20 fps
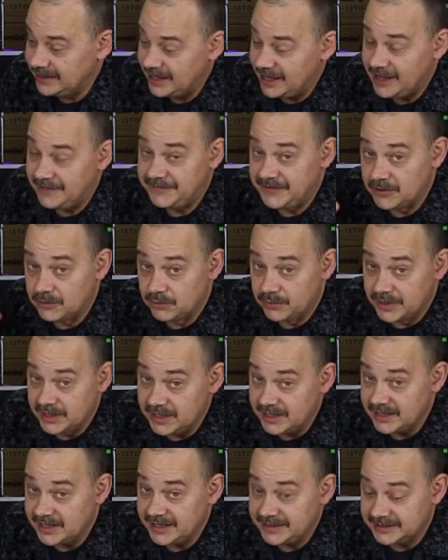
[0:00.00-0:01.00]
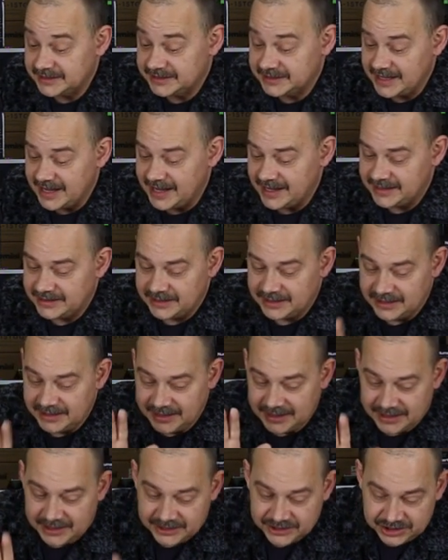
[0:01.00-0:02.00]
if you really like the stand,
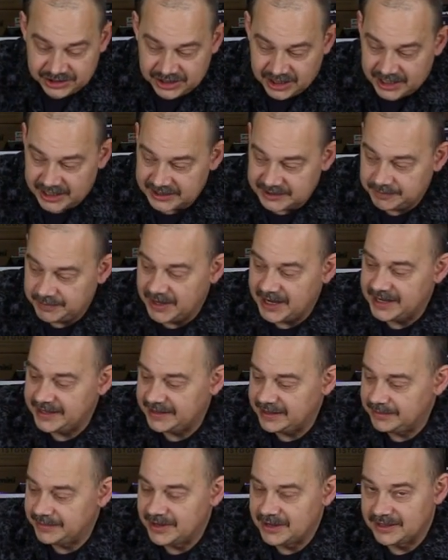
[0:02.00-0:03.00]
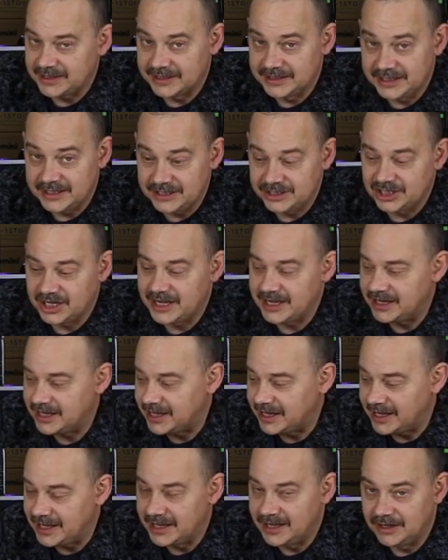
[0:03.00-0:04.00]
just buy the American D J.
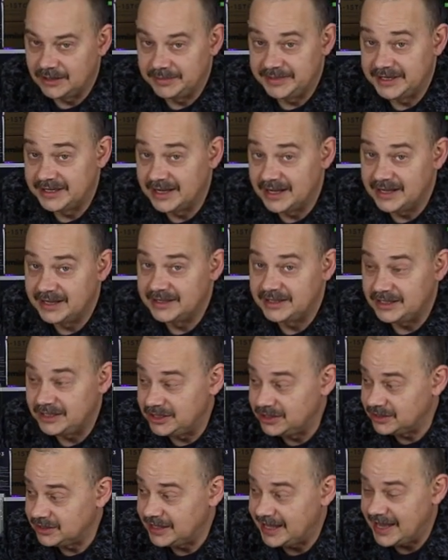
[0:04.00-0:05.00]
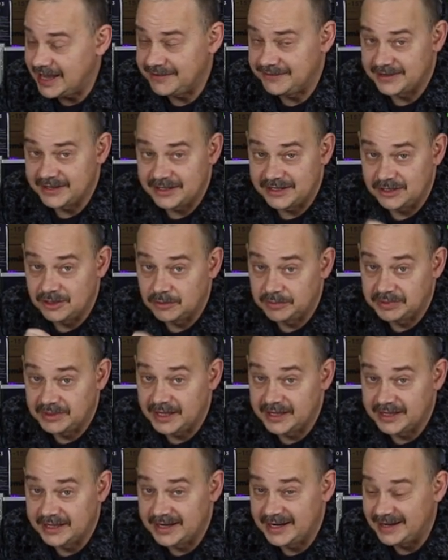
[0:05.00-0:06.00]
It'll be done. You'll have it. You'll
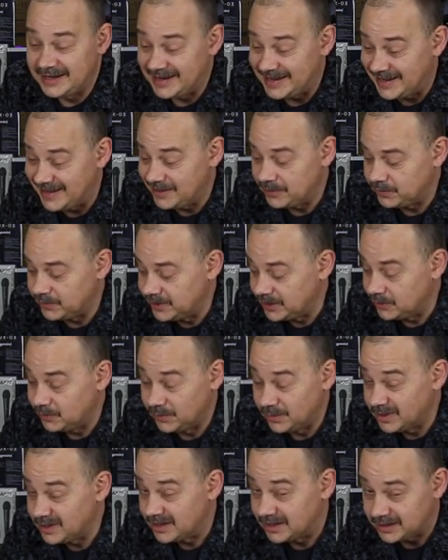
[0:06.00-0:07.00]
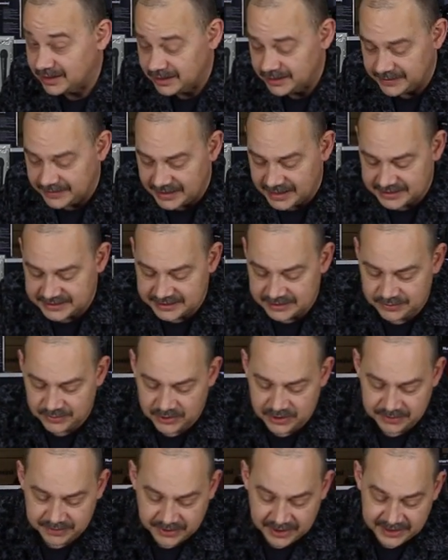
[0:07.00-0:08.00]
plug it in. It will work. That's the
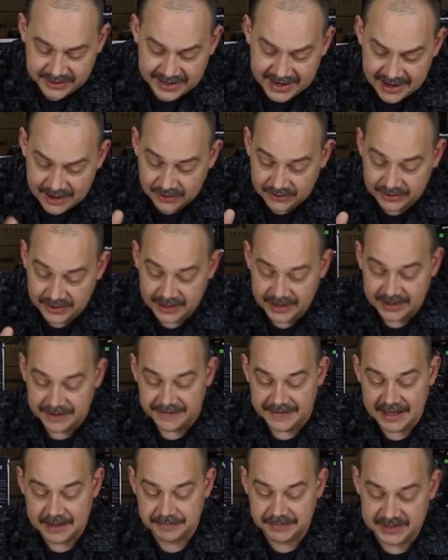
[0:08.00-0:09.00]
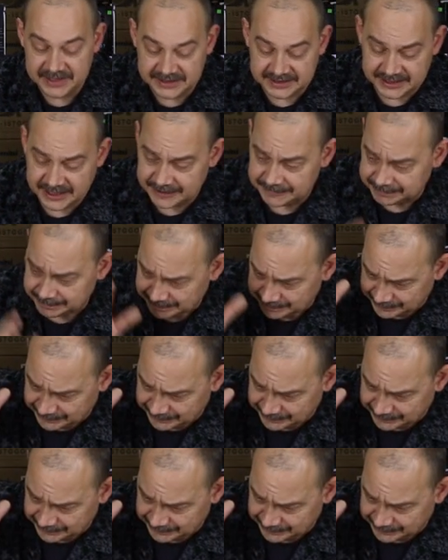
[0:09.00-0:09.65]
important part. Now, that being said,